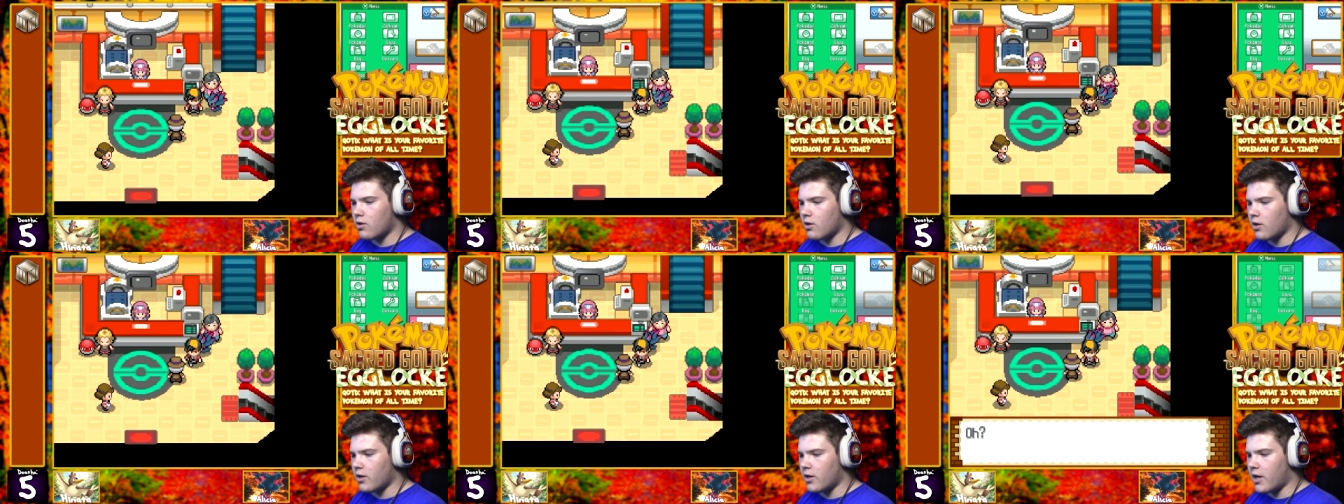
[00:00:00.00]

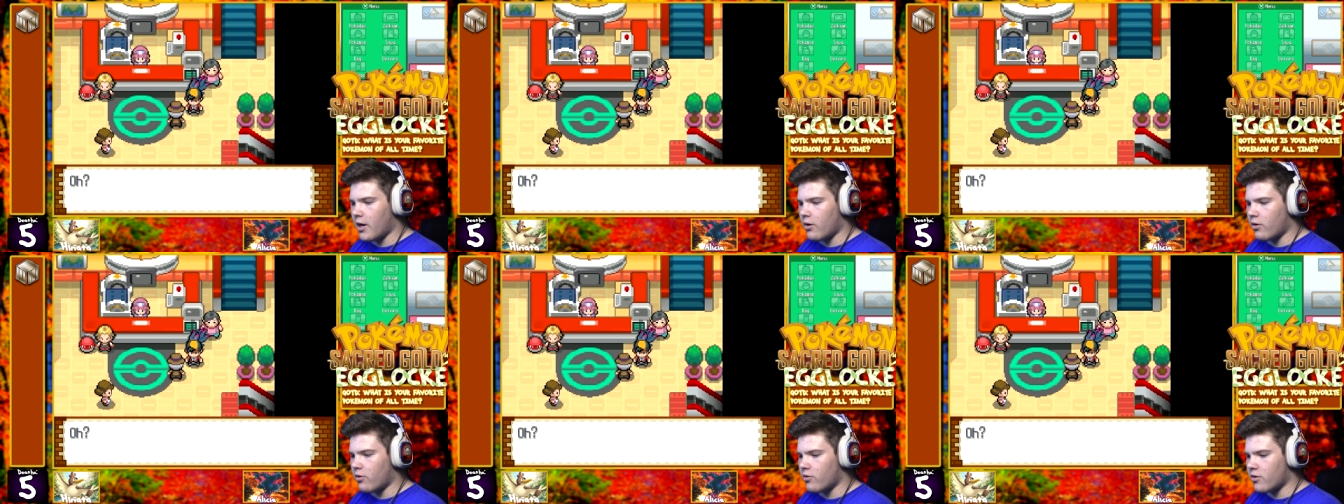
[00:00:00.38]

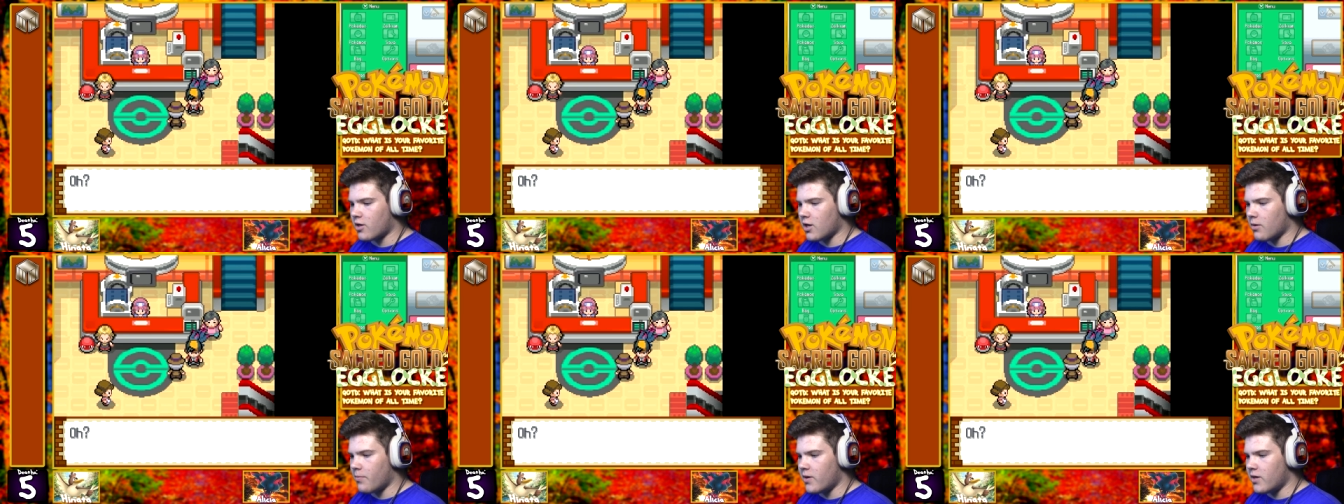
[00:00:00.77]
encounter is
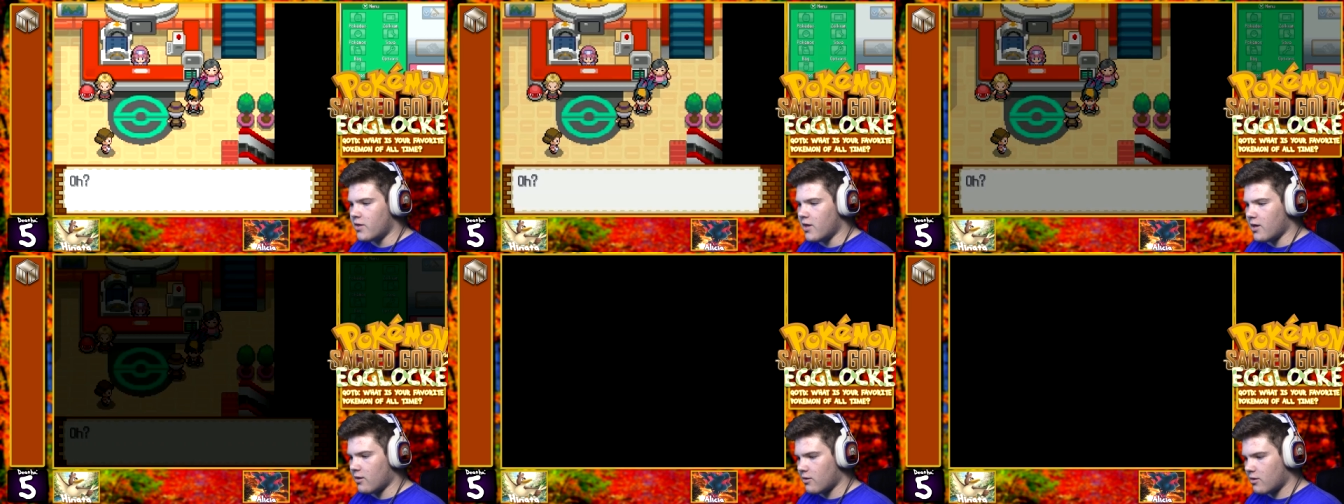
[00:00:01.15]
gonna be
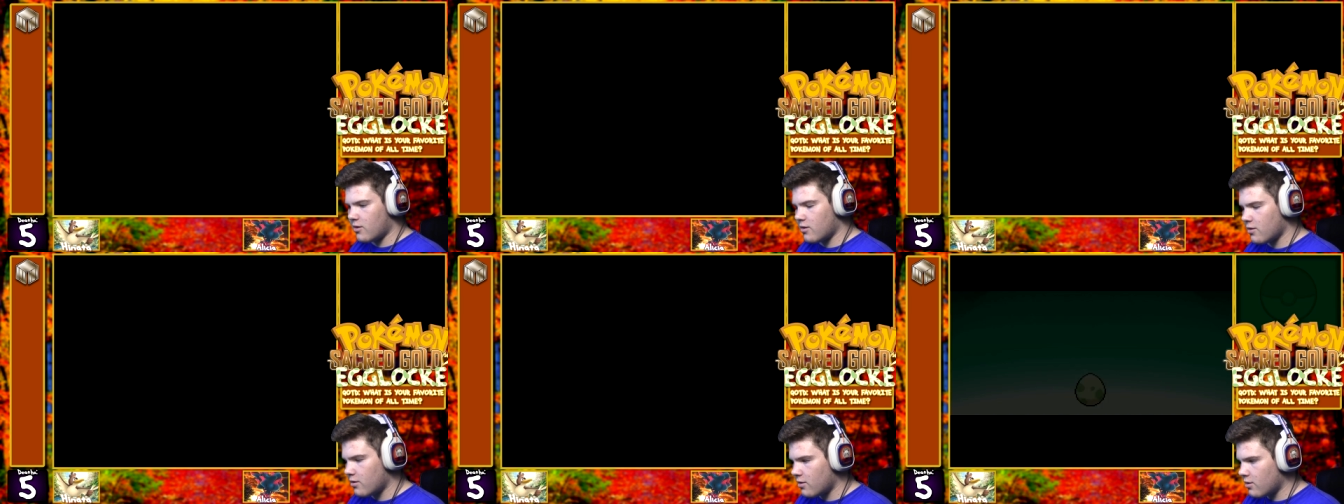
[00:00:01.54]
this.